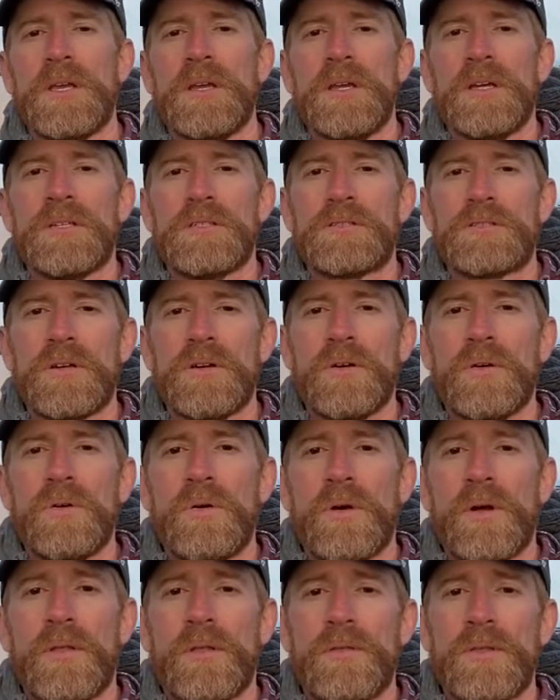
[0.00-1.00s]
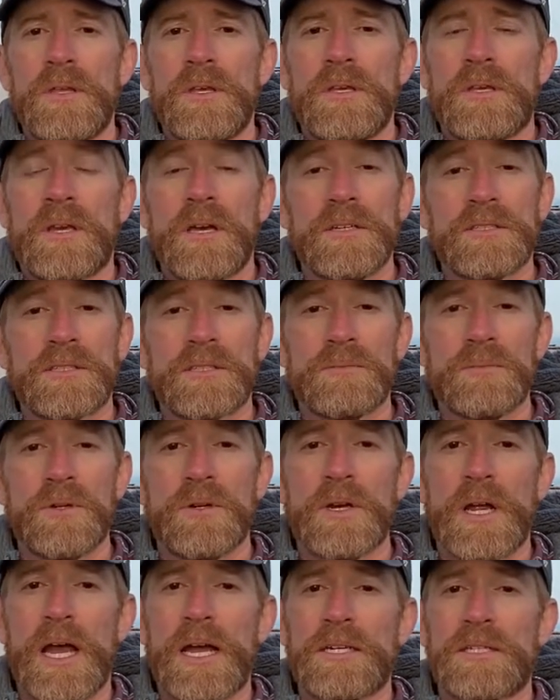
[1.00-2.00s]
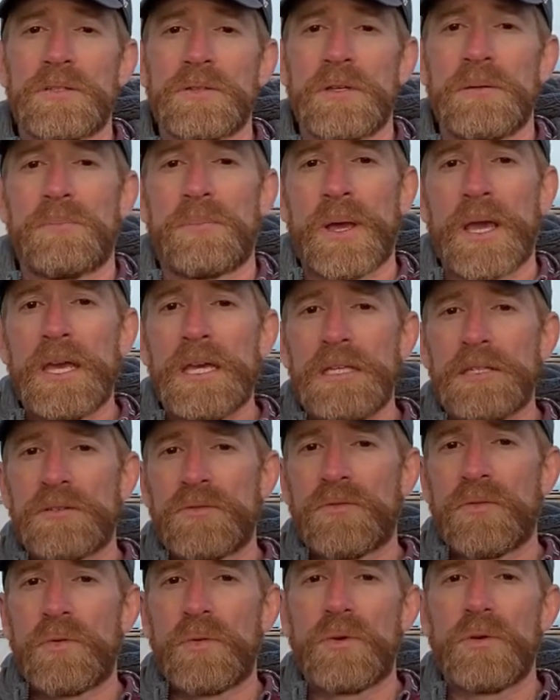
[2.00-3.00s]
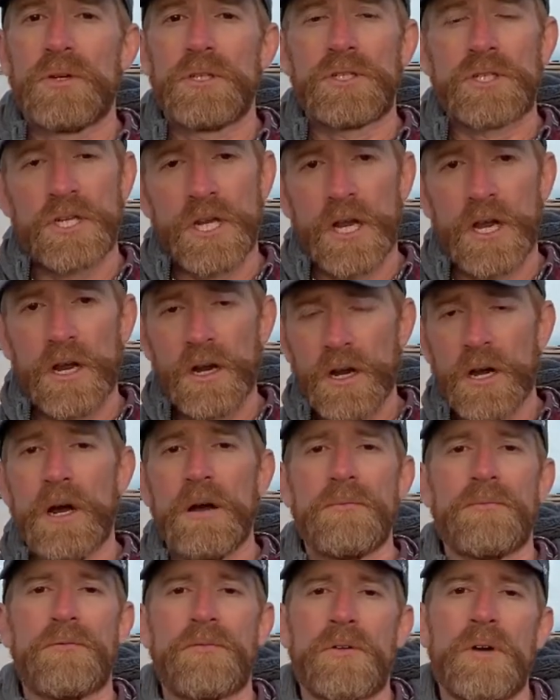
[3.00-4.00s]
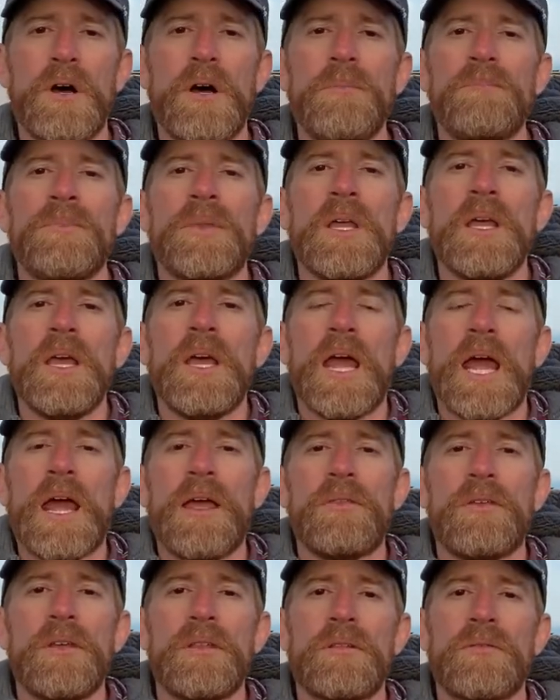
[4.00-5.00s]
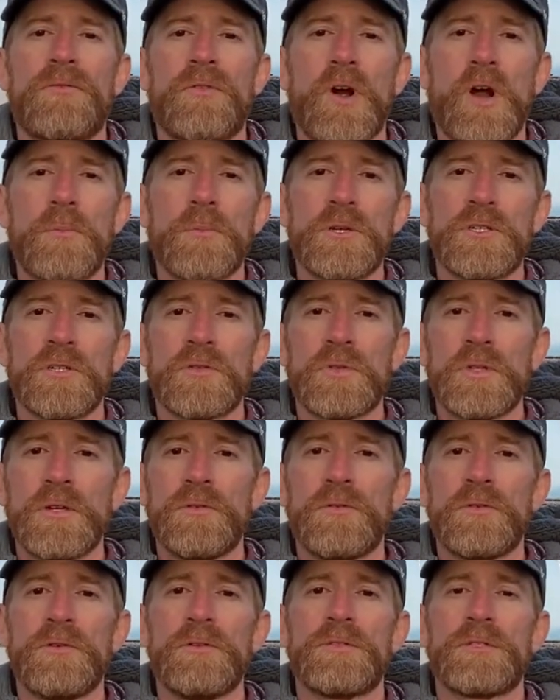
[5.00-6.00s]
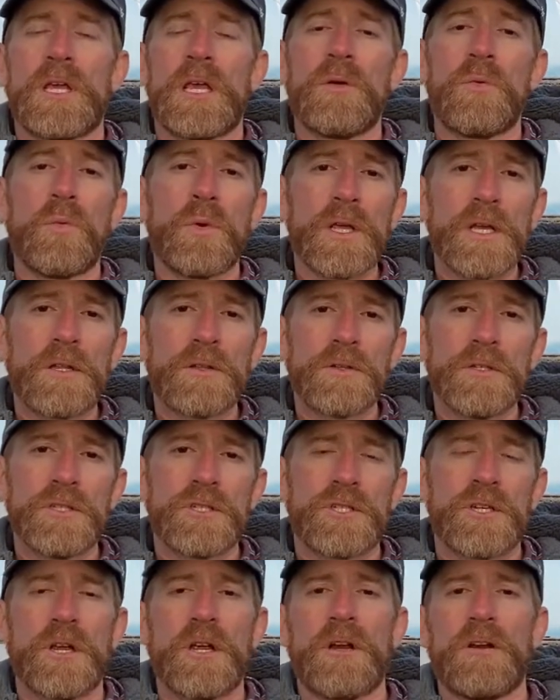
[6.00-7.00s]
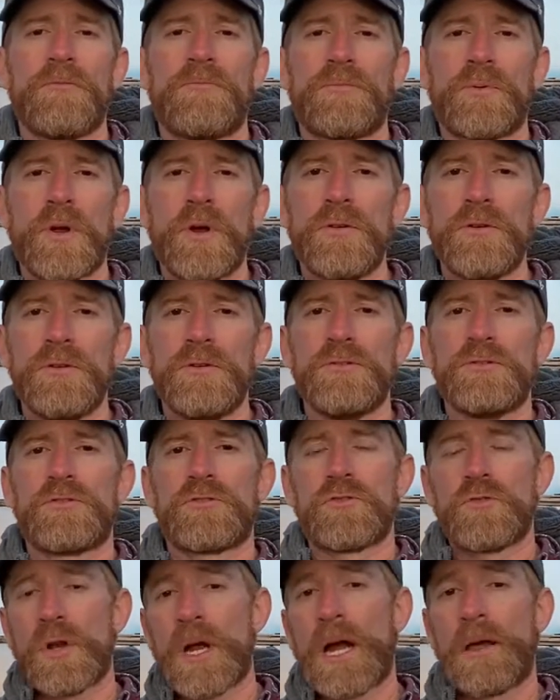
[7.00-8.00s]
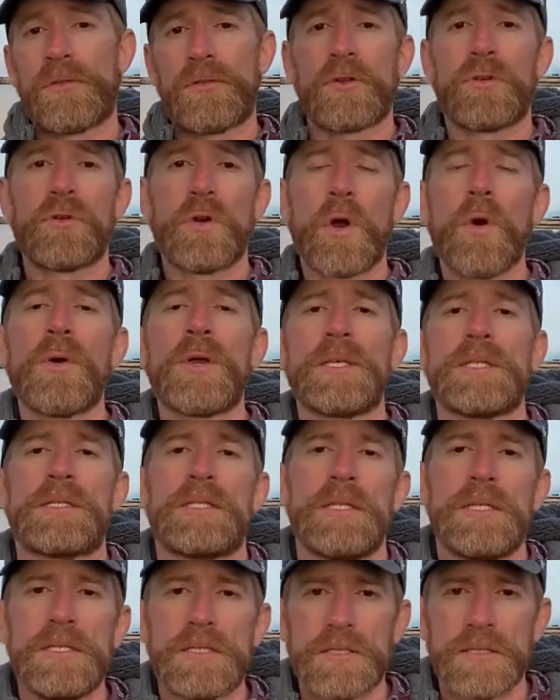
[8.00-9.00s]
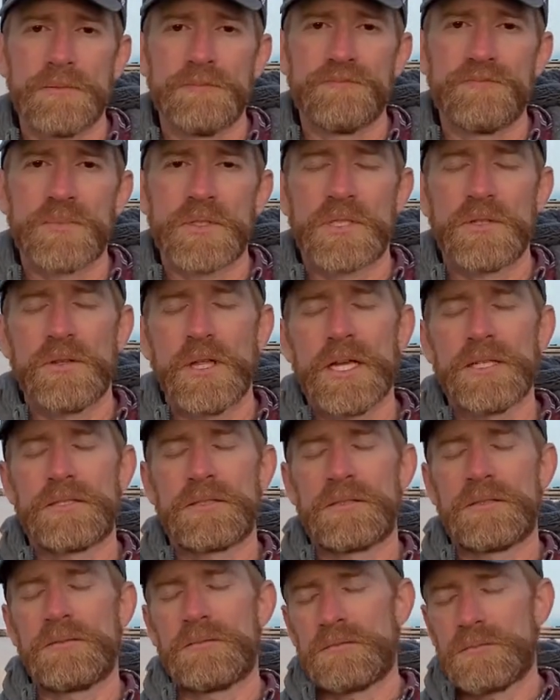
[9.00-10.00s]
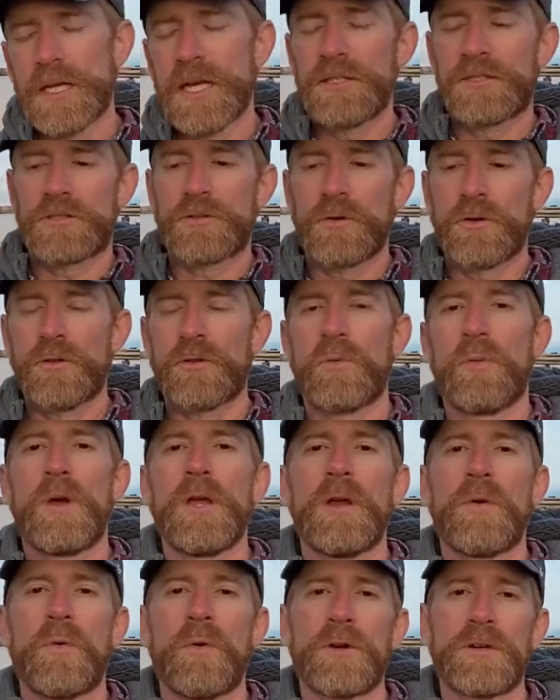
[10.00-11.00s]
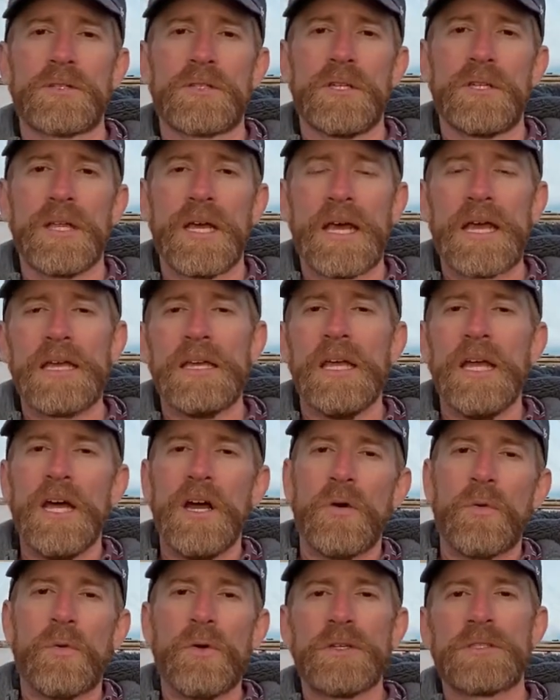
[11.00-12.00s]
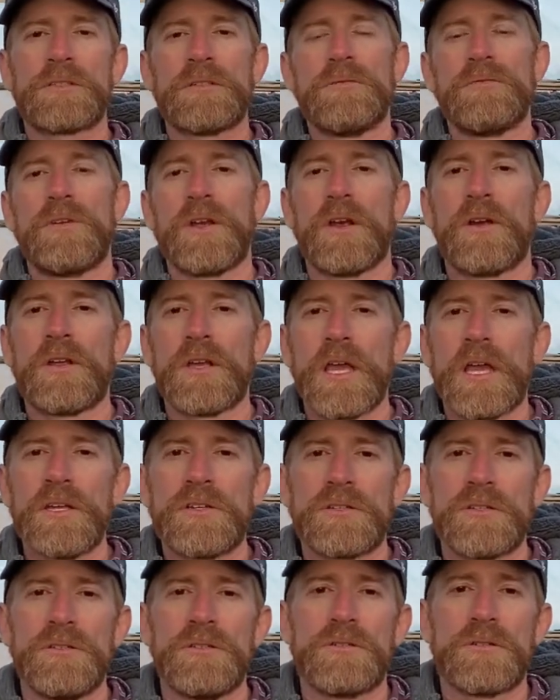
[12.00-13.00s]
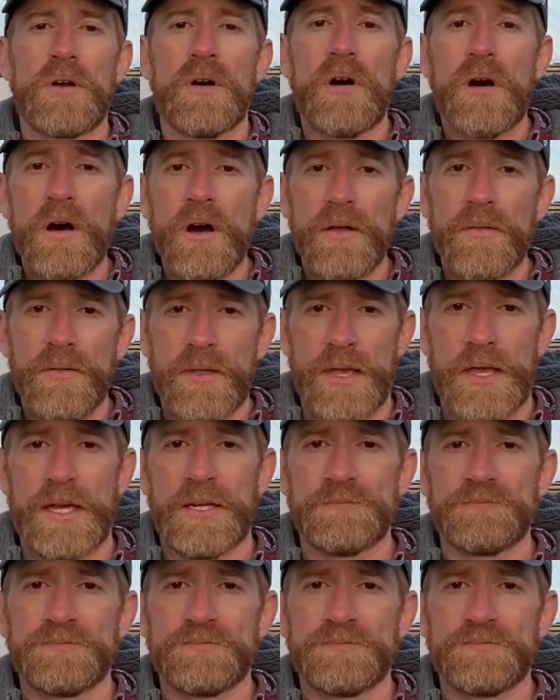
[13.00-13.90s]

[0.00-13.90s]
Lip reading: So the customer actually pays for a share up front, and then the farmer delivers a weekly share of produce throughout the growing season. So that's sort of the way it works today, with some variations on that.